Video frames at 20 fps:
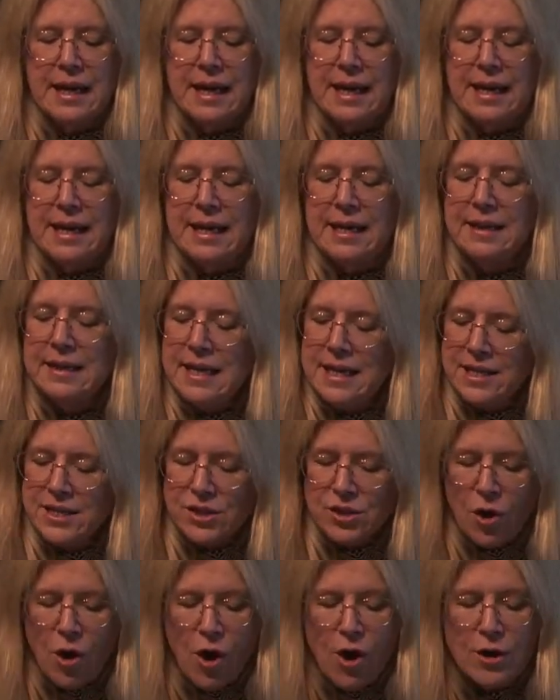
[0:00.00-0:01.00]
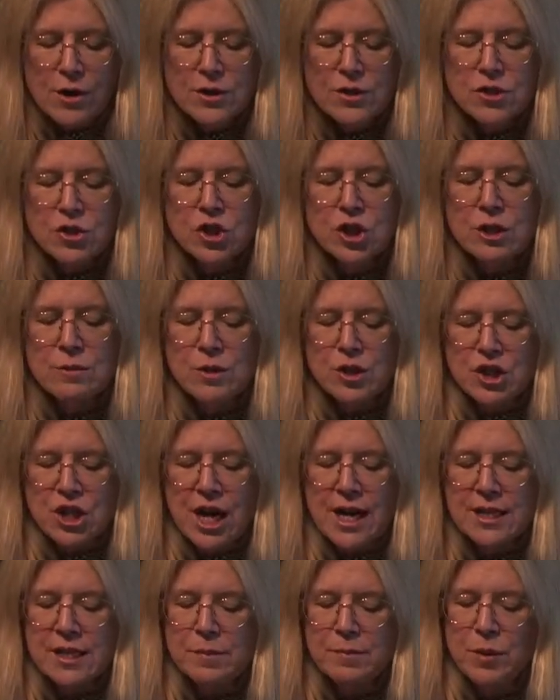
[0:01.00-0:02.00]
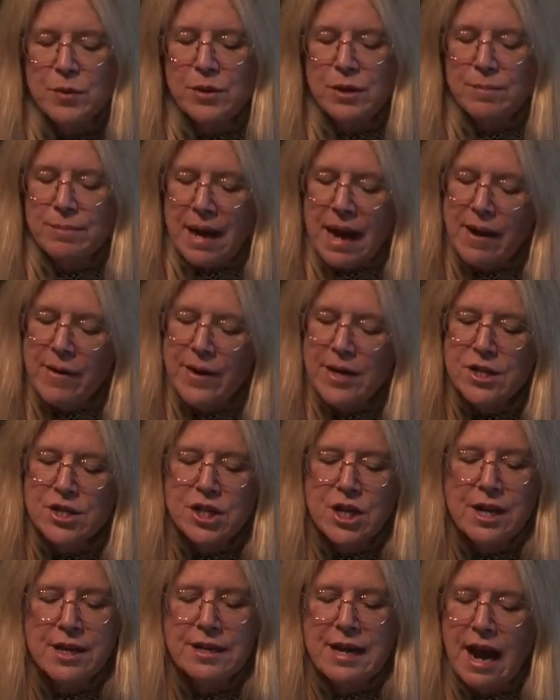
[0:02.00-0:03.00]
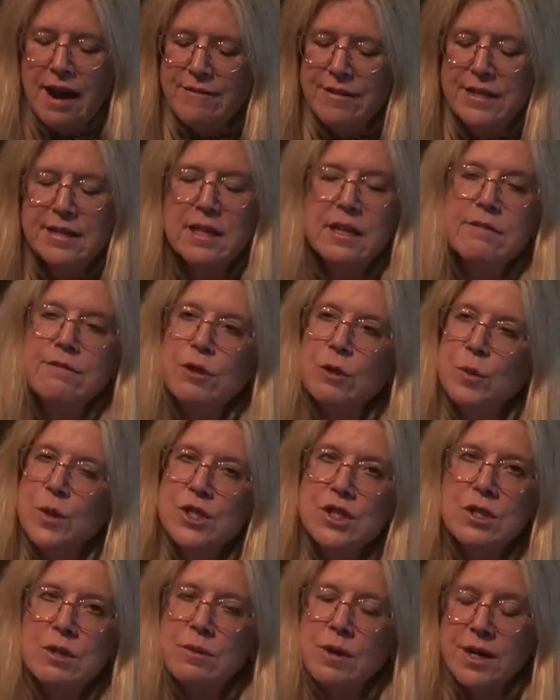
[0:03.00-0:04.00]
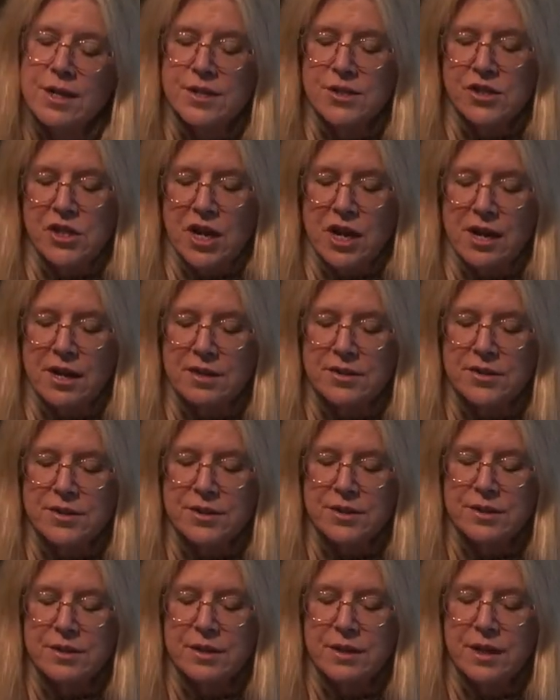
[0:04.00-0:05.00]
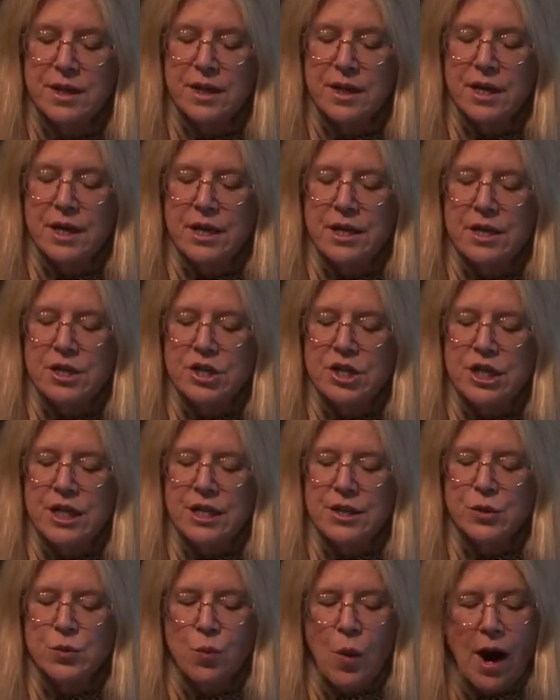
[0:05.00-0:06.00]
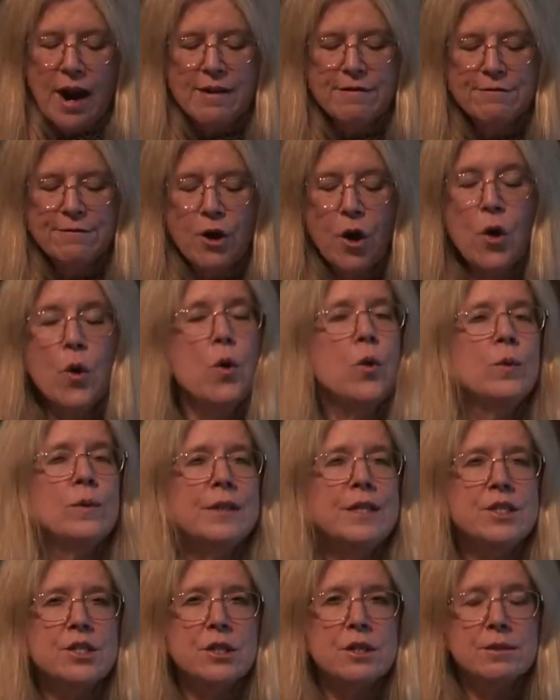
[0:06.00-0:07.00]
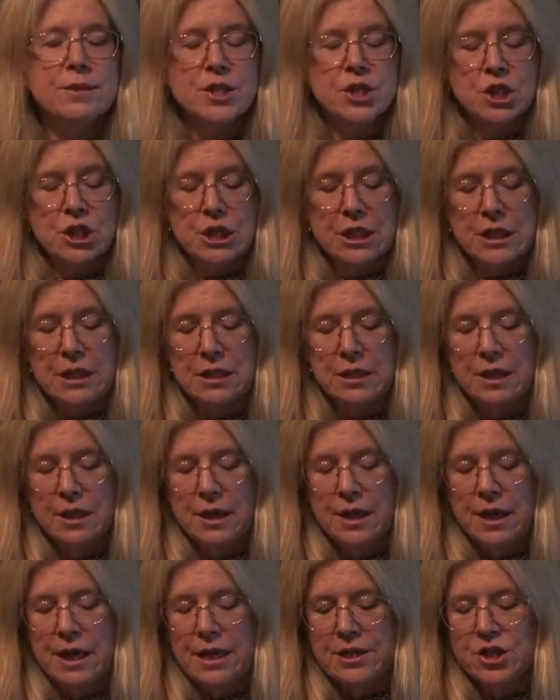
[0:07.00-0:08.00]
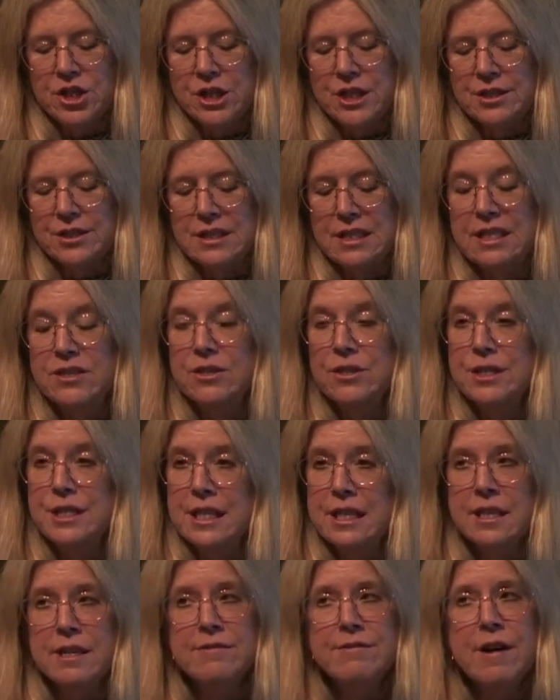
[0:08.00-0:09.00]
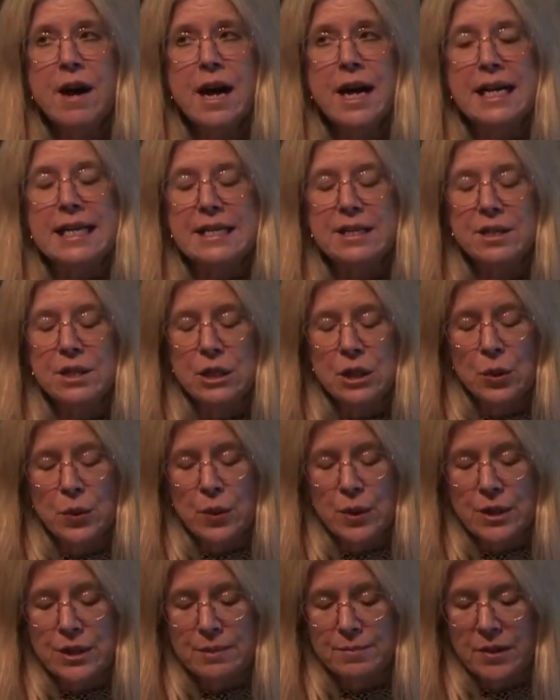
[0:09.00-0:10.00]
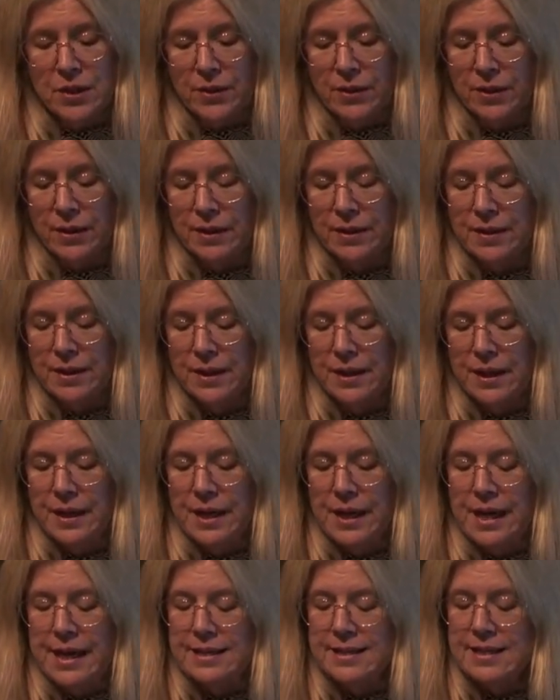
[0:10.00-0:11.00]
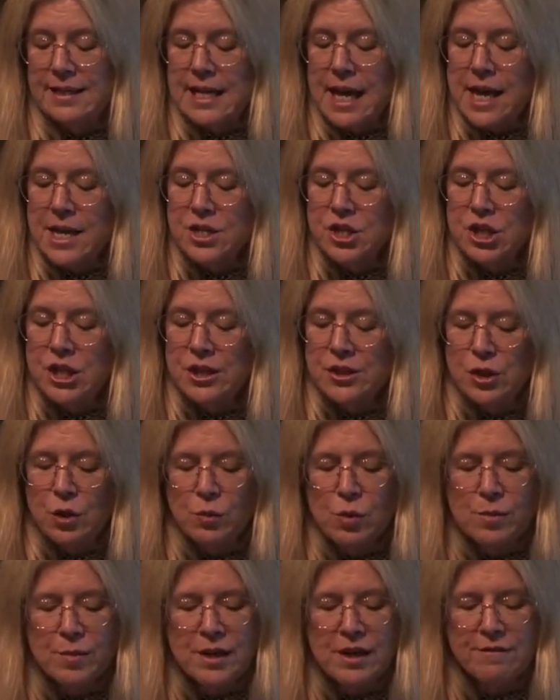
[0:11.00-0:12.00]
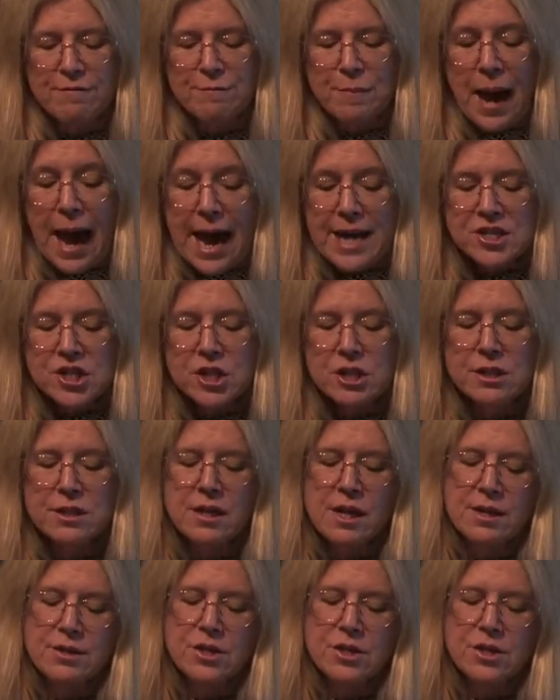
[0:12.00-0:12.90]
In these songs, she rejects both the marriage and everything for which the Rana stands. She is wife only to Krishna, and she is neither dignified nor demure. Instead, she is a woman of passion and